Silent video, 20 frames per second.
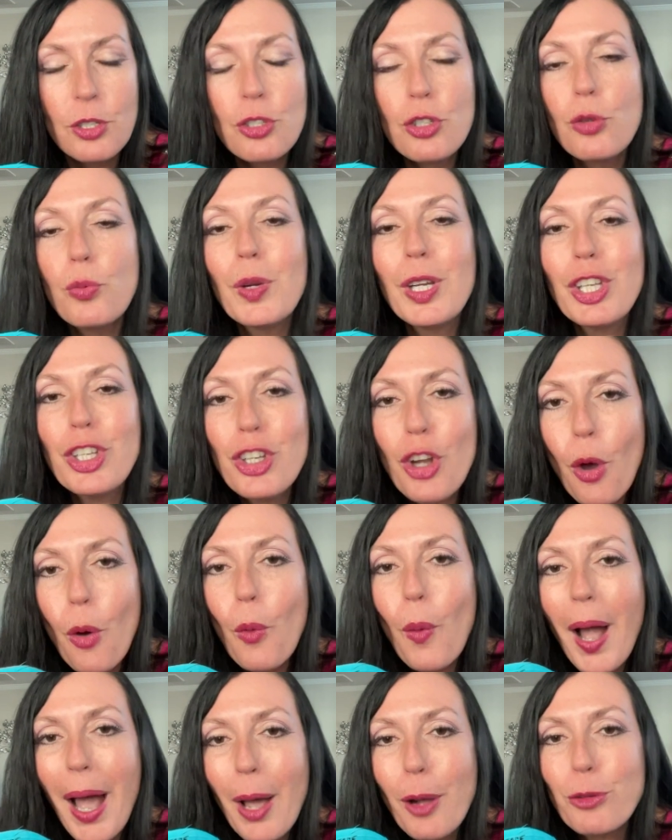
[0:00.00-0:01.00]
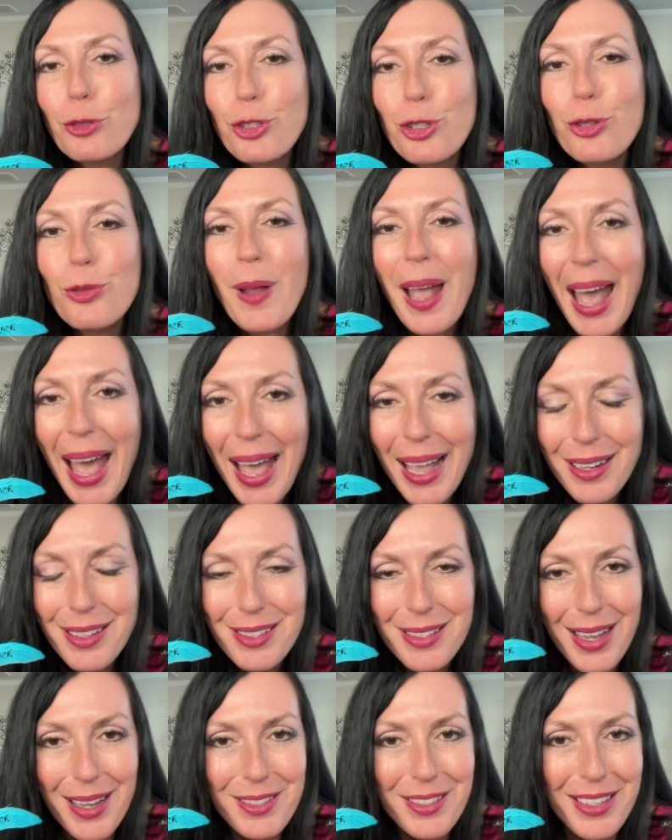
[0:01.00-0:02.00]
Do we know how to
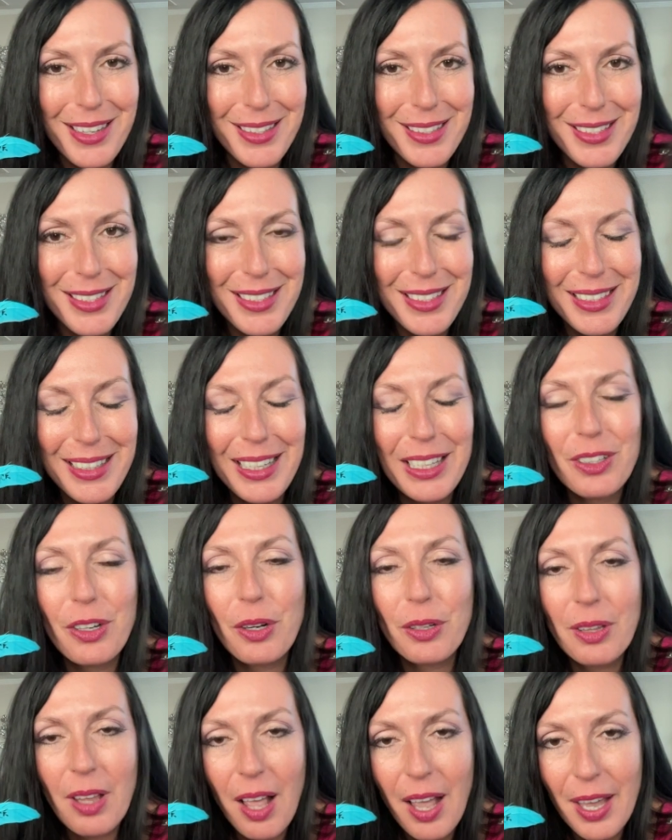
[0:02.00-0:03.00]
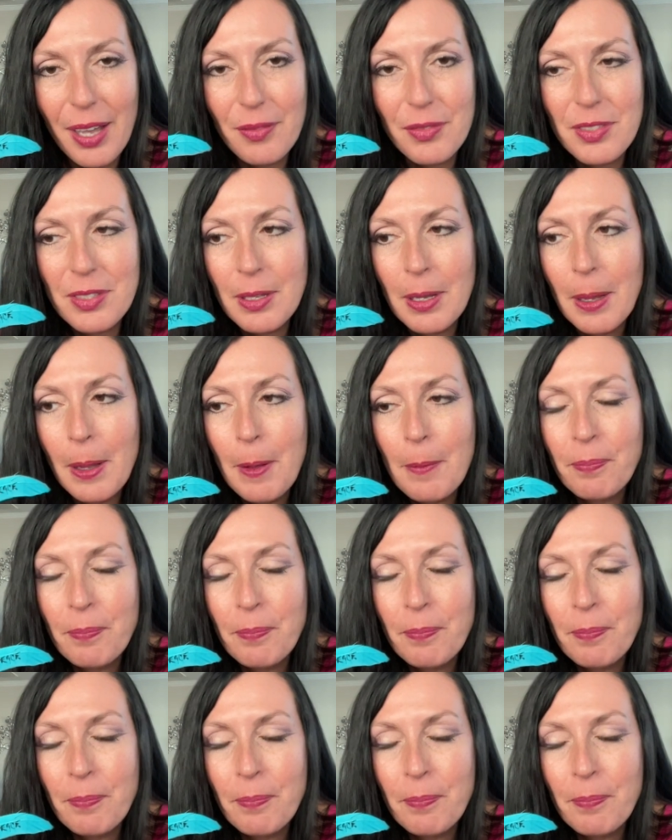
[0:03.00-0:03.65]
access it in our lives?